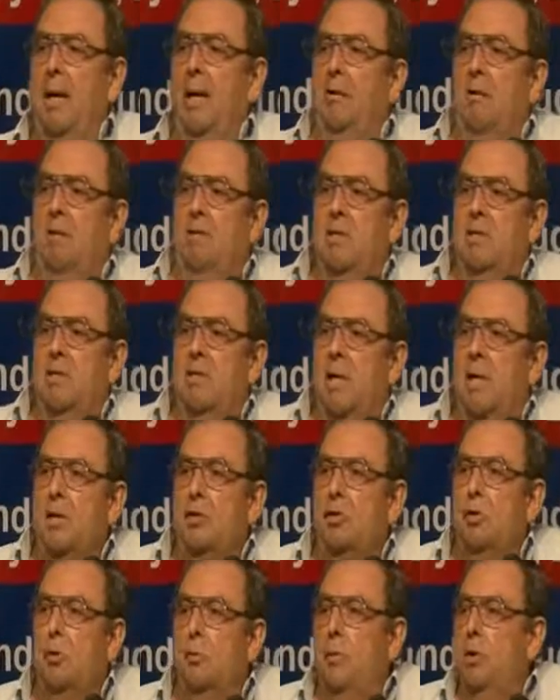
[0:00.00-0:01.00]
in a
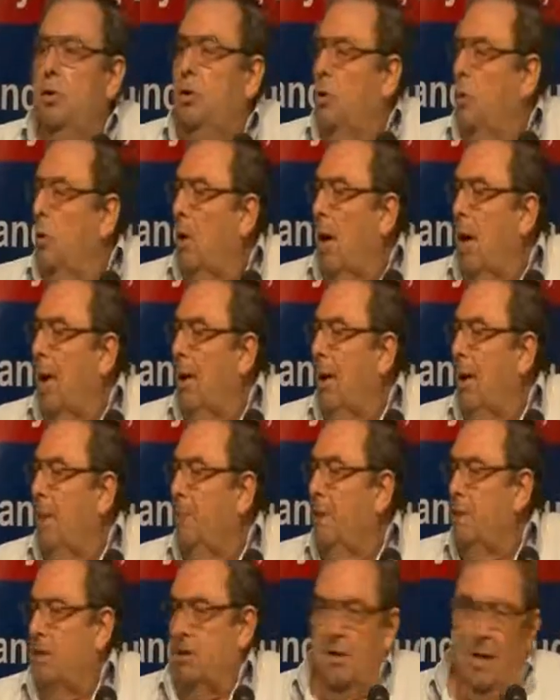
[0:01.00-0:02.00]
conversation with your ally,
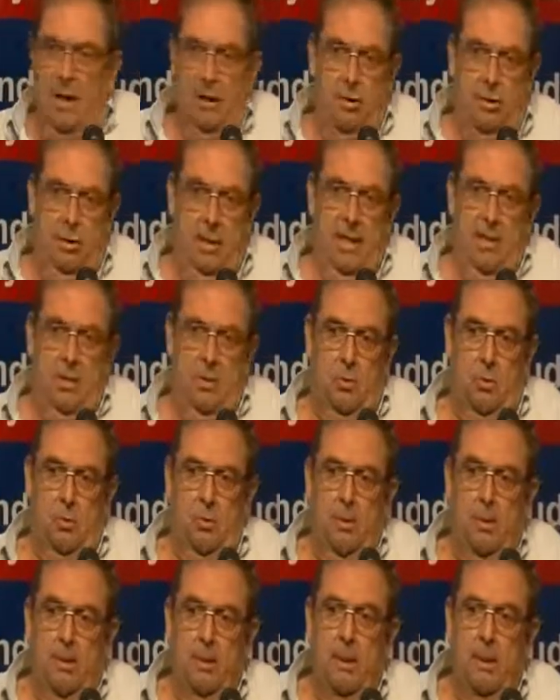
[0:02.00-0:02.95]
Mr. Antonescu,